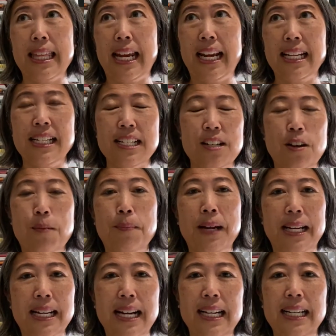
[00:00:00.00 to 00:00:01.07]
really
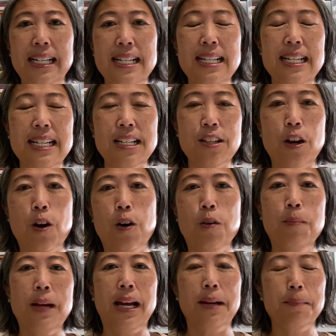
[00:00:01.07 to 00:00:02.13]
Nathaniel's home, my
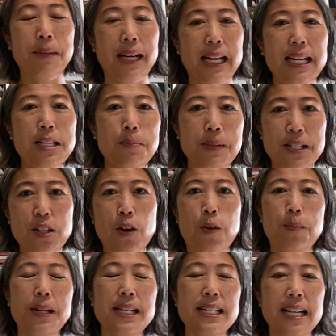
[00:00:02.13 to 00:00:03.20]
youngest, he's home, and my
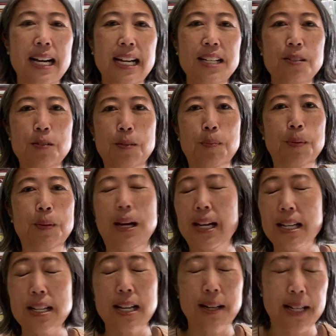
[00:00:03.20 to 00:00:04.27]
husband's home. He's a high
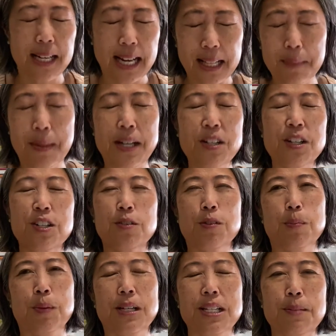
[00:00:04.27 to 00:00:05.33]
school, uh, an
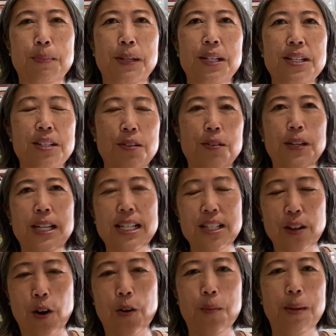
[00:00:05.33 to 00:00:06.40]
elementary school
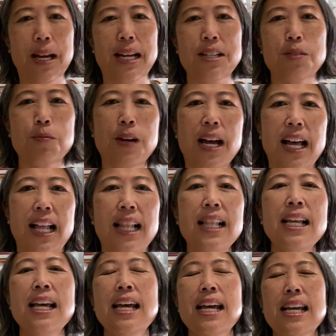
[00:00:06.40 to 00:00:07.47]
principal, so he's home
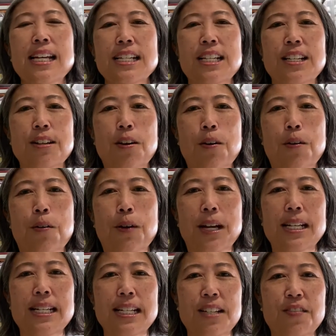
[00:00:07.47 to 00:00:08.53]
as well.
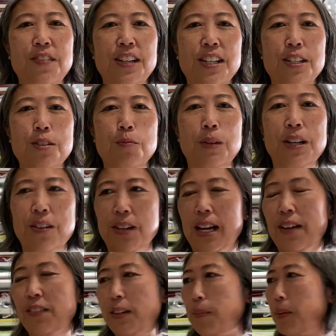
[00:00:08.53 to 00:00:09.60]
So it just
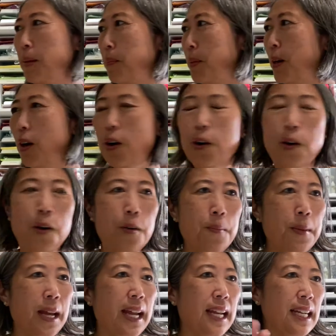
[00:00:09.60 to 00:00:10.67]
feels weird having
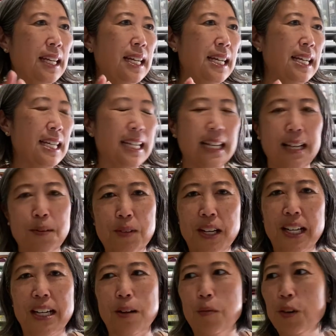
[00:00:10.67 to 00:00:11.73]
people home, and
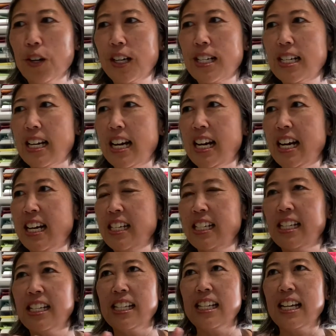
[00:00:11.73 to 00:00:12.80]
yet I want to get
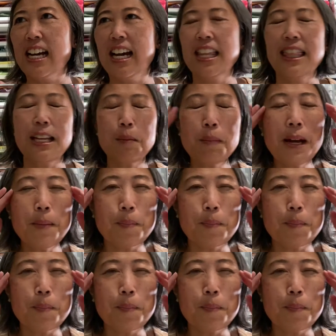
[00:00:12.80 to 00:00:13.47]
work done.